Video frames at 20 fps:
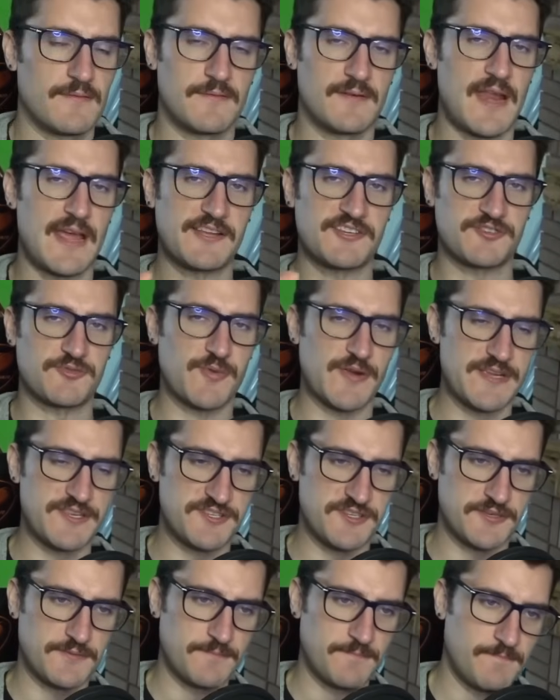Next
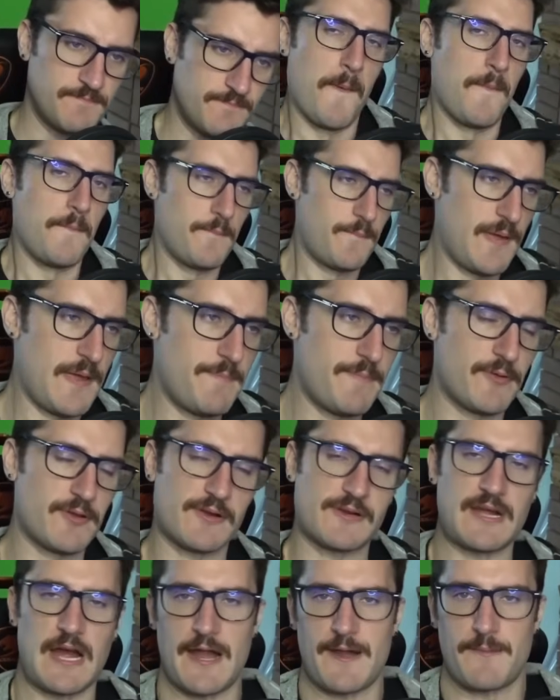reason, people are
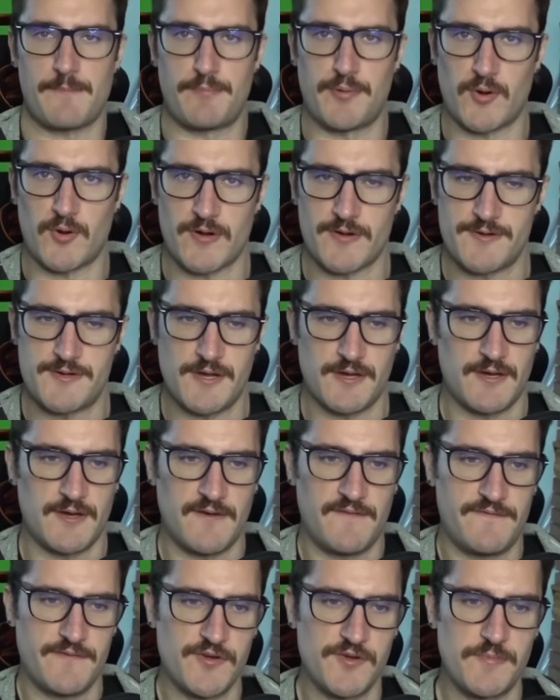kind of bored of
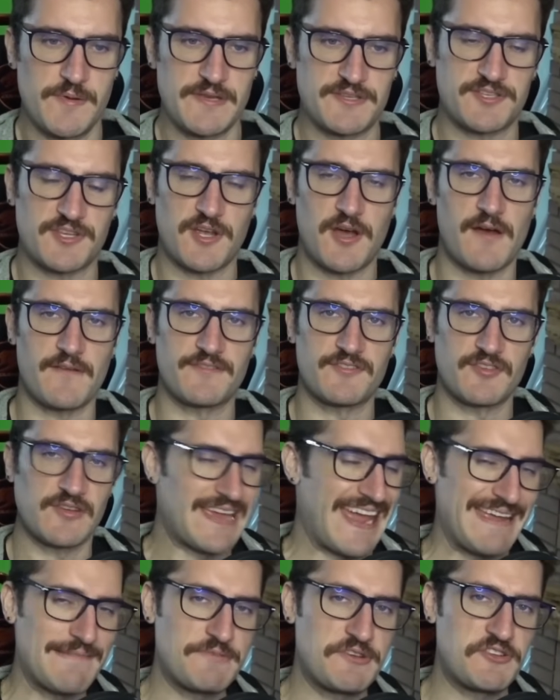Ubisoft's
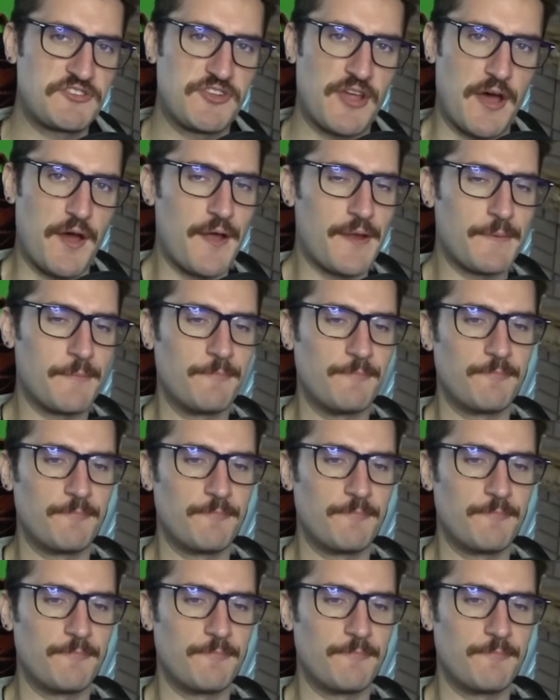game design.